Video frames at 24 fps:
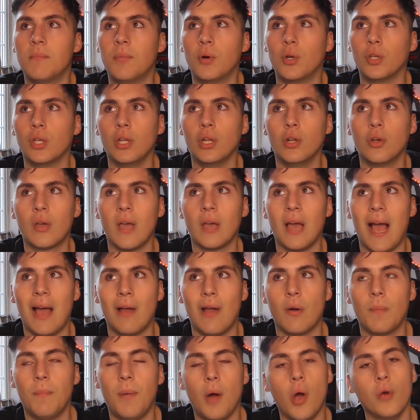but you look at
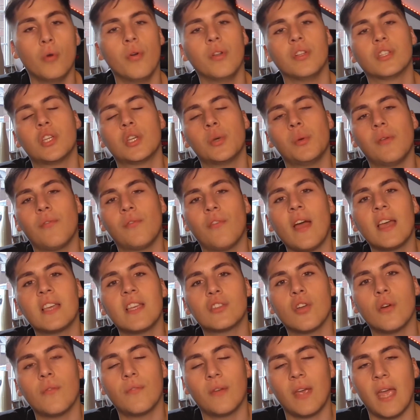our opponents who we
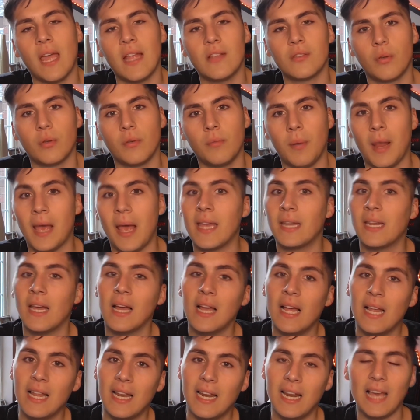faced off against. We played
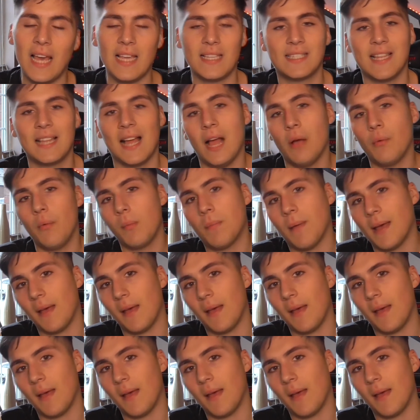Leicester, we